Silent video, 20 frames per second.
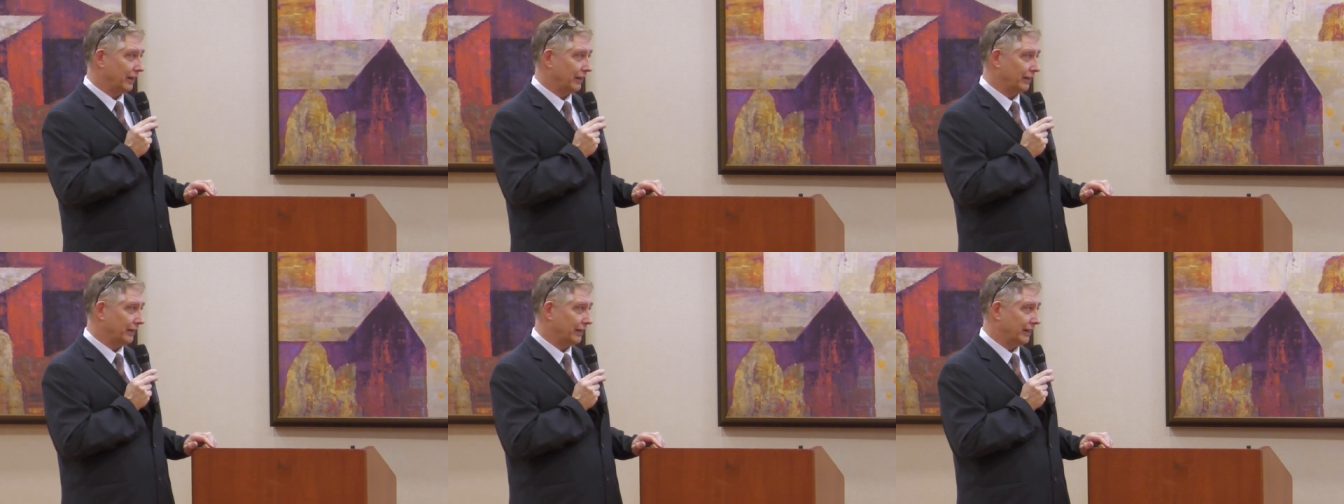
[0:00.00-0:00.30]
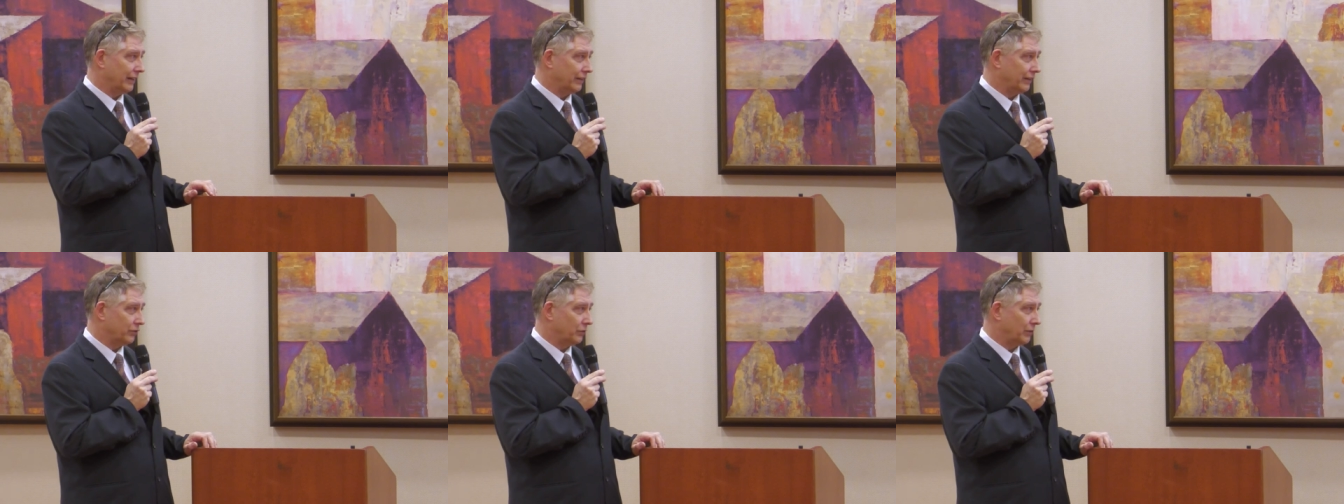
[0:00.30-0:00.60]
and
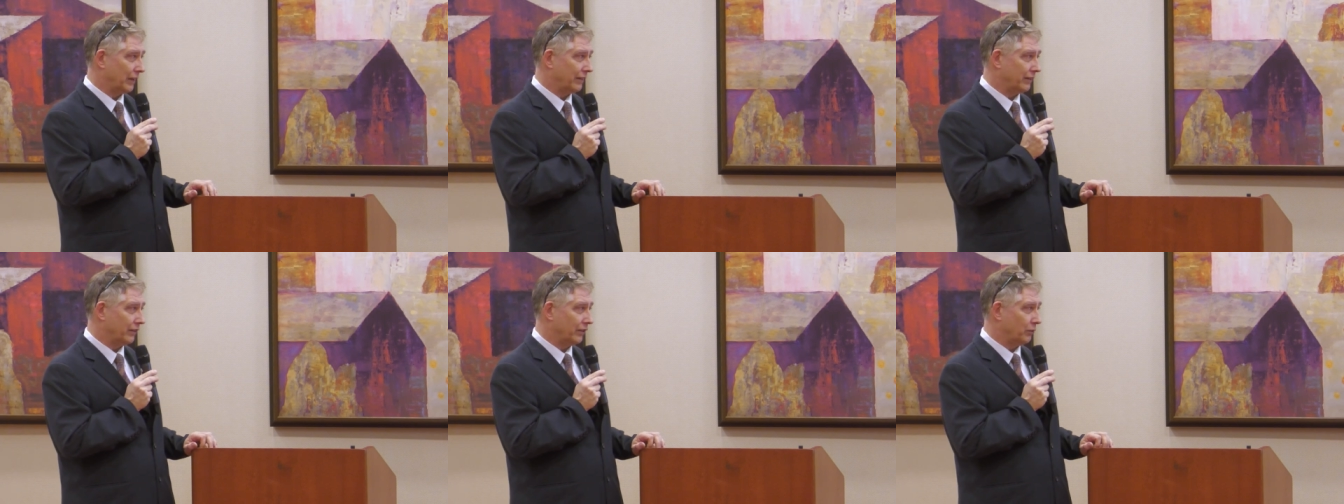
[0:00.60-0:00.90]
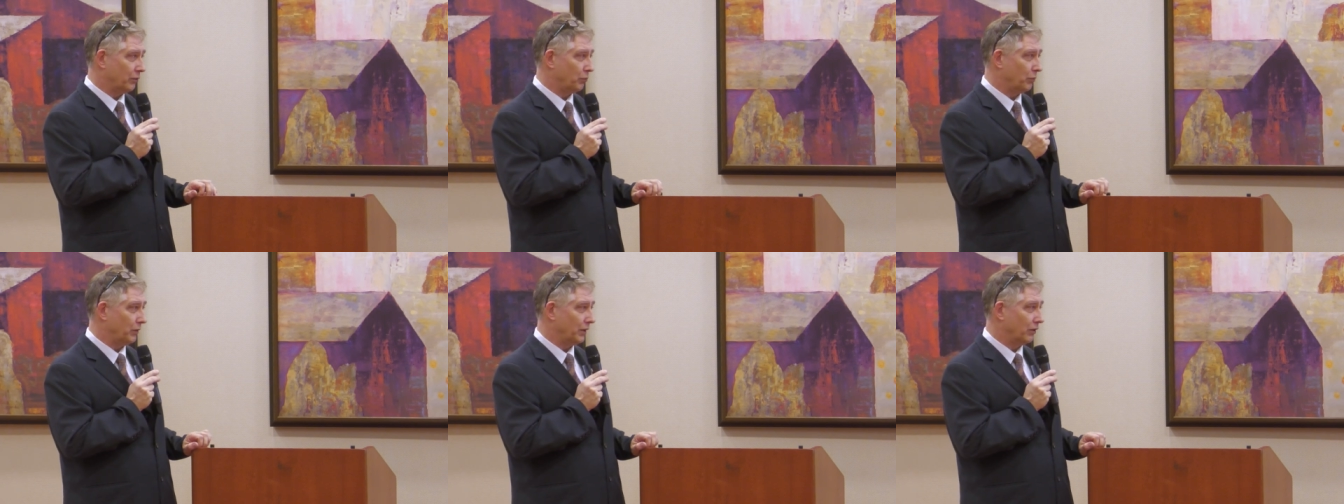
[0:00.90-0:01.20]
things rather than
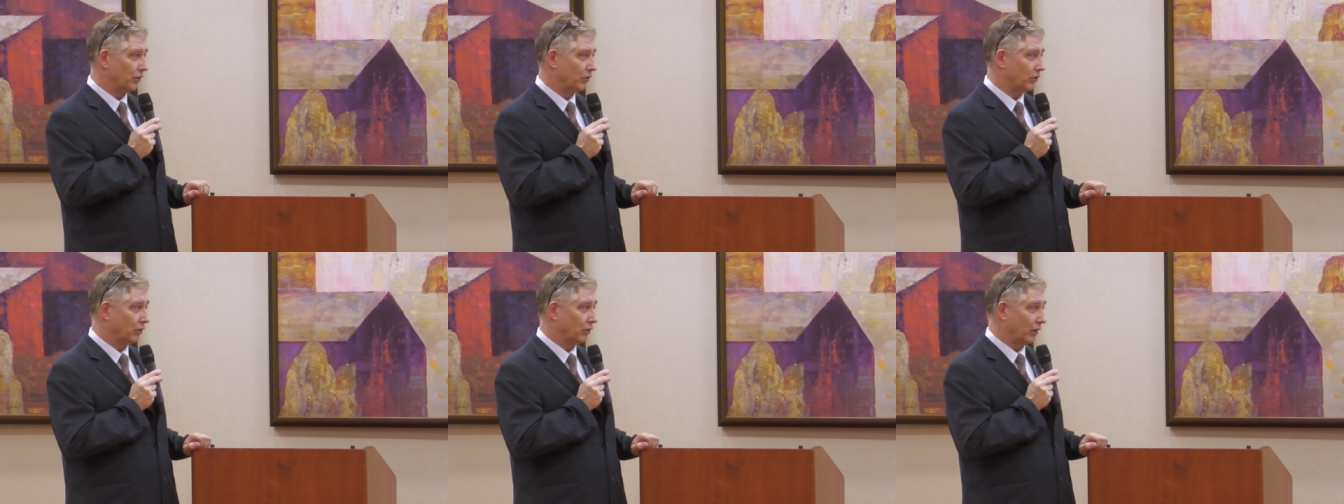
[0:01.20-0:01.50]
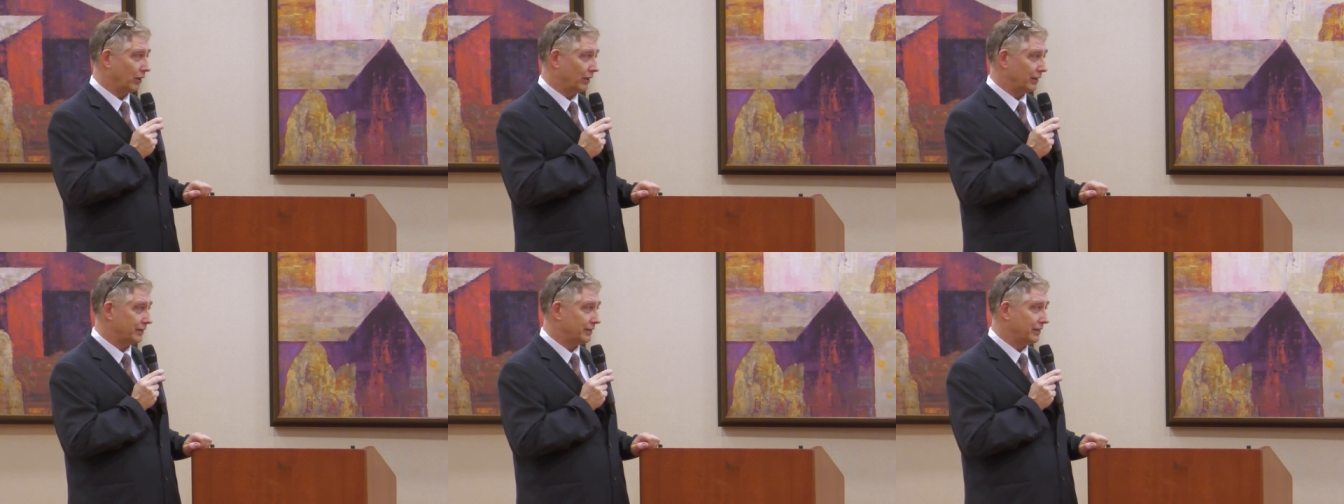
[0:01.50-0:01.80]
the real
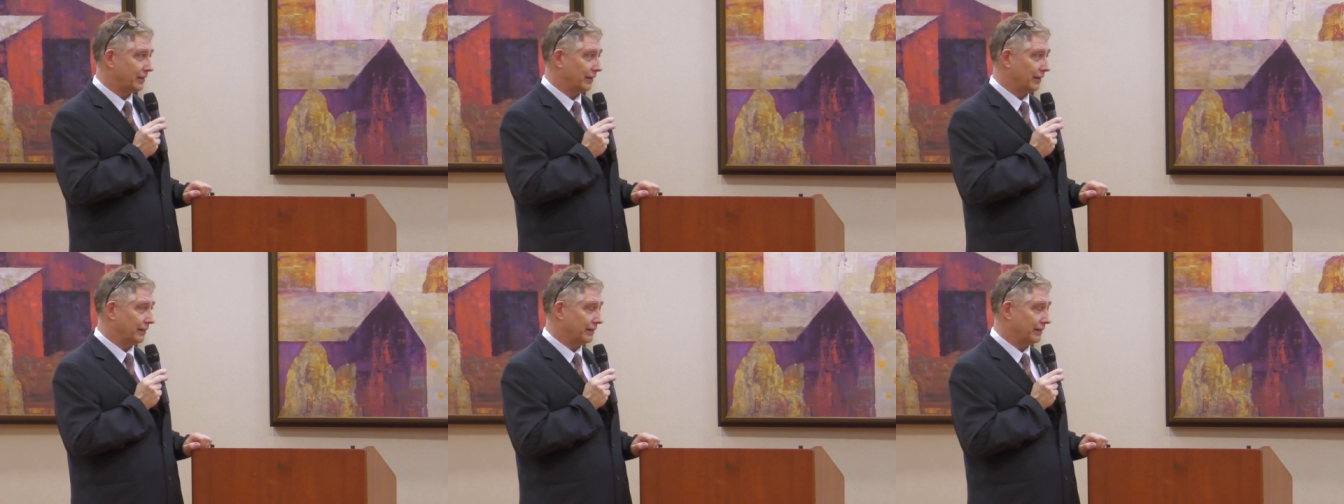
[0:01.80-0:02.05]
cost.